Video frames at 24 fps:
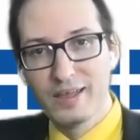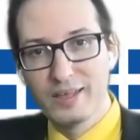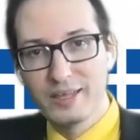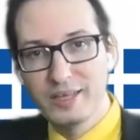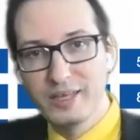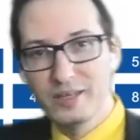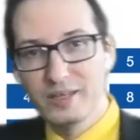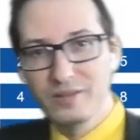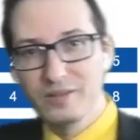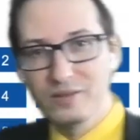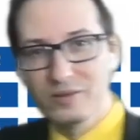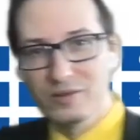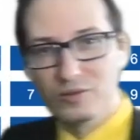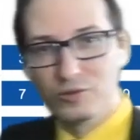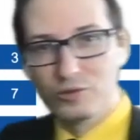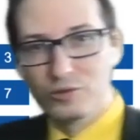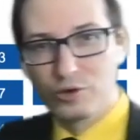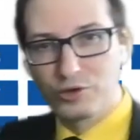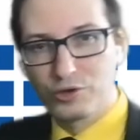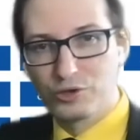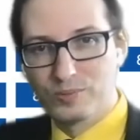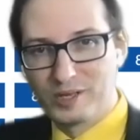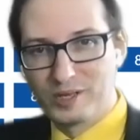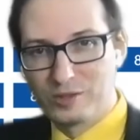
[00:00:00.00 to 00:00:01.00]
in
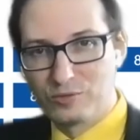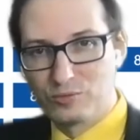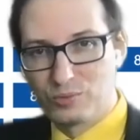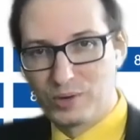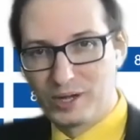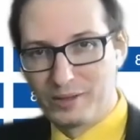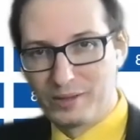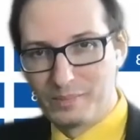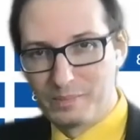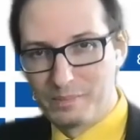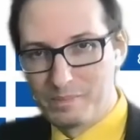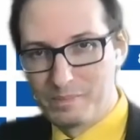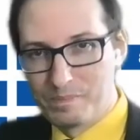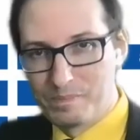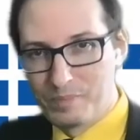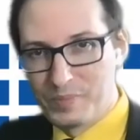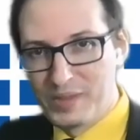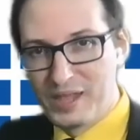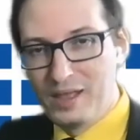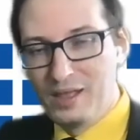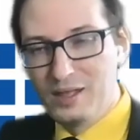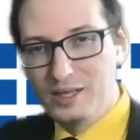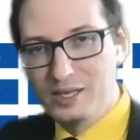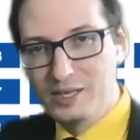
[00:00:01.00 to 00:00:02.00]
document 1.
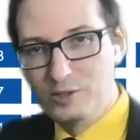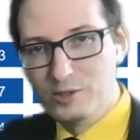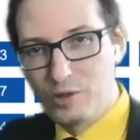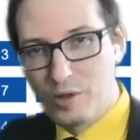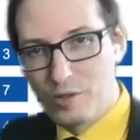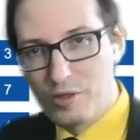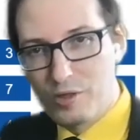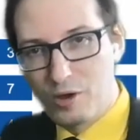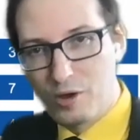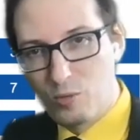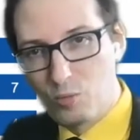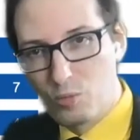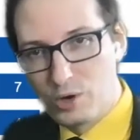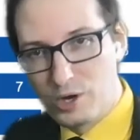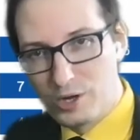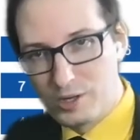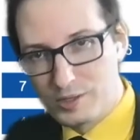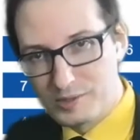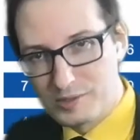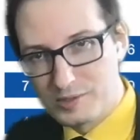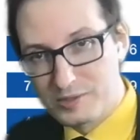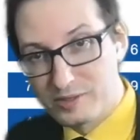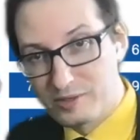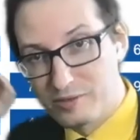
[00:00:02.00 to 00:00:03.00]
In other
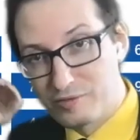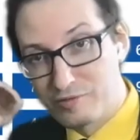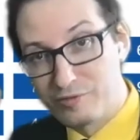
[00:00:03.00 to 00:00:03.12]
words,